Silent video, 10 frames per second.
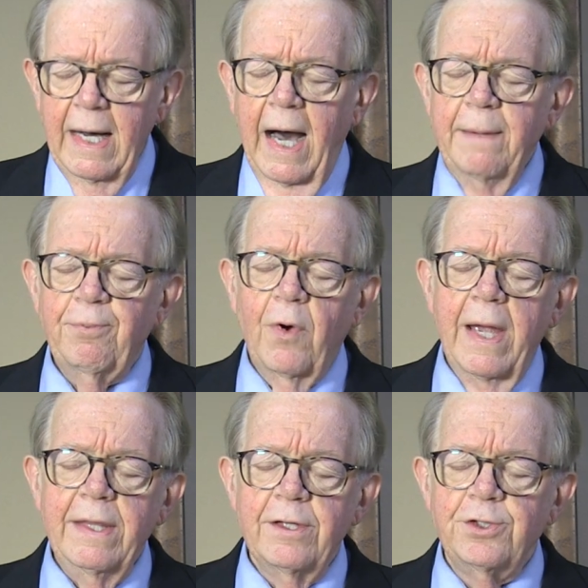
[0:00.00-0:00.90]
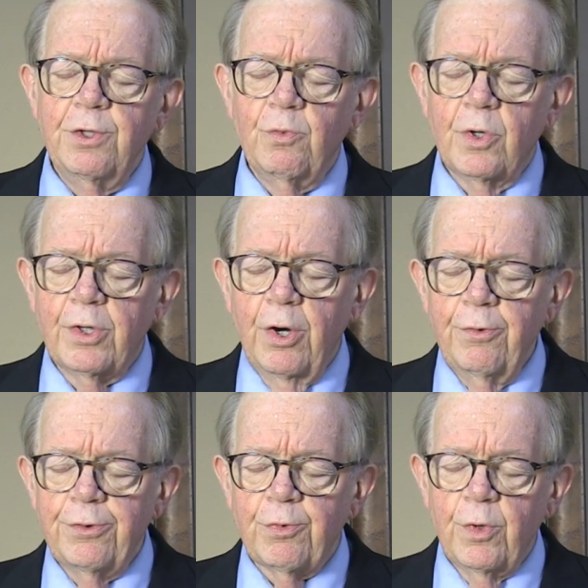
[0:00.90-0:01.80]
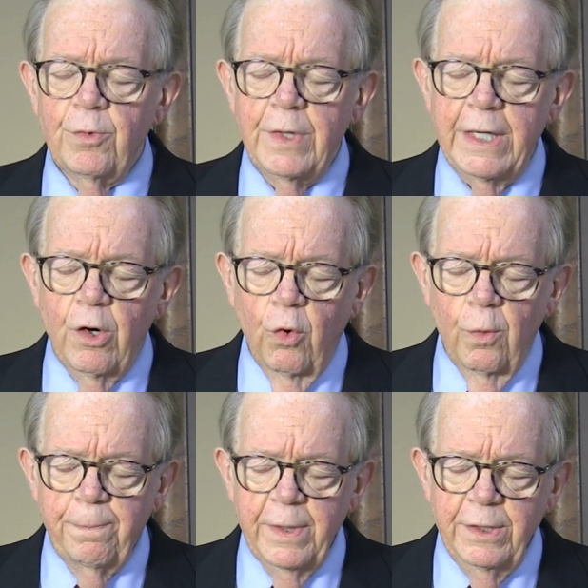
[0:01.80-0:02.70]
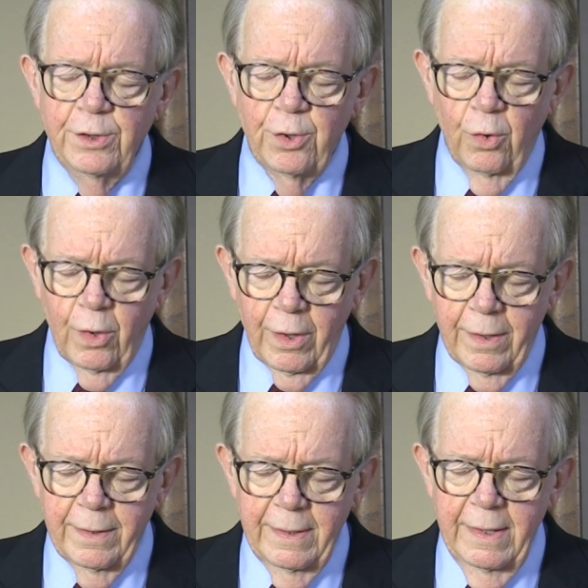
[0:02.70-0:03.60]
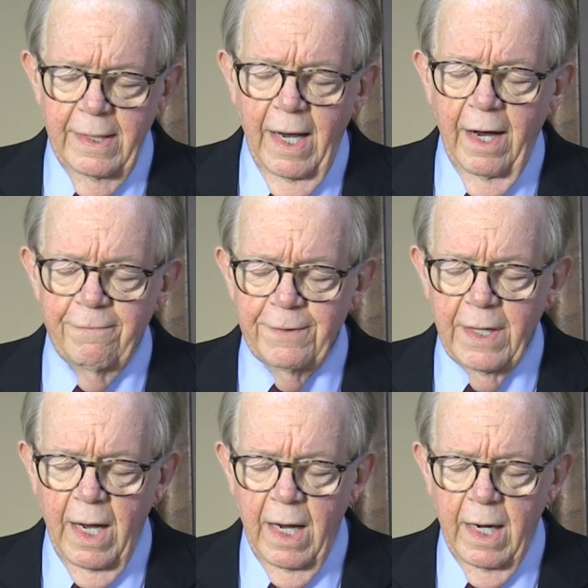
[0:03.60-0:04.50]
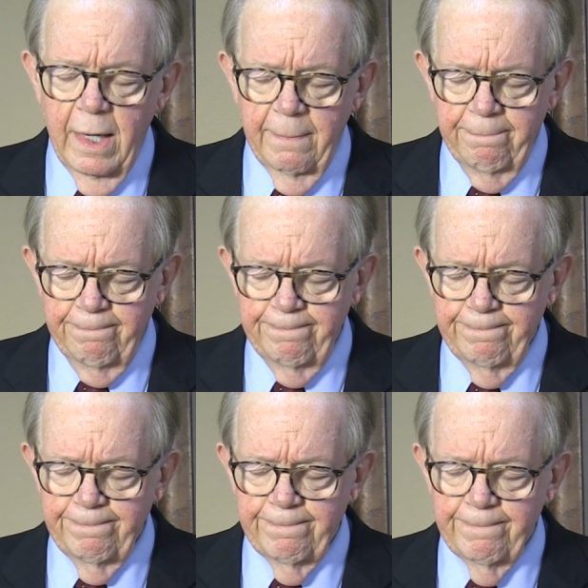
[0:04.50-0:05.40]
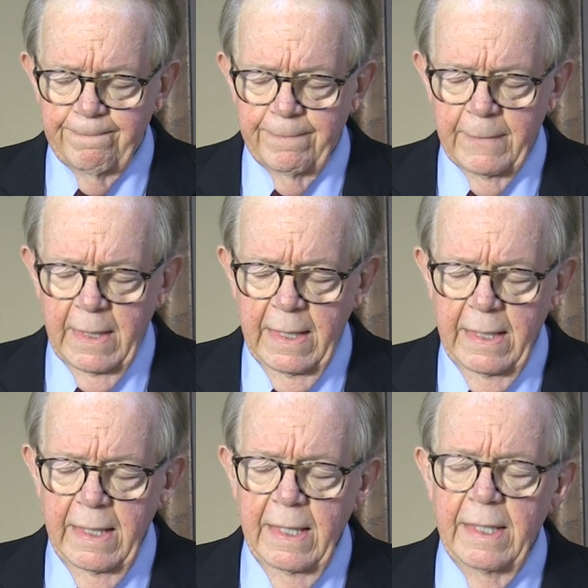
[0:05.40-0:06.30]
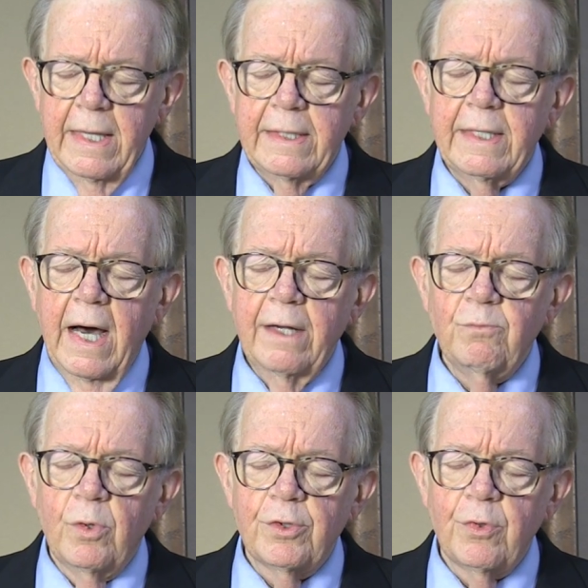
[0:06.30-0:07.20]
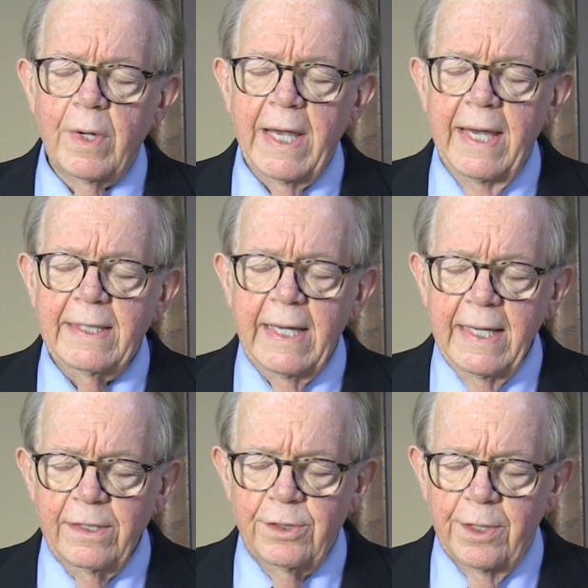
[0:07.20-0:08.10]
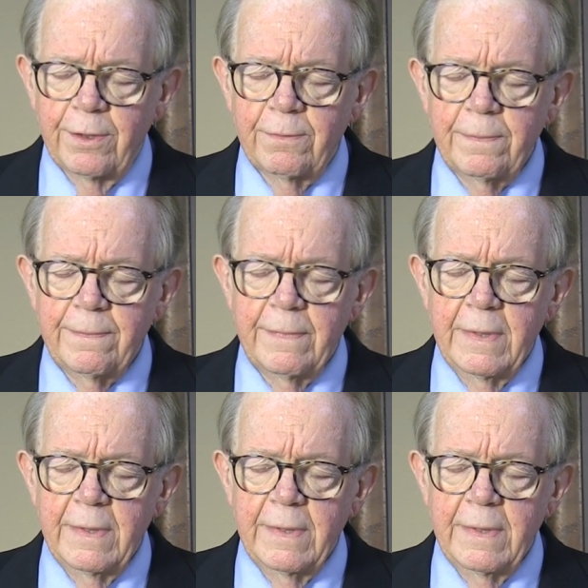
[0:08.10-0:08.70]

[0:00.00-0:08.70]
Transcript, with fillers: I pray that you will go through the open door of calm, that God will create in you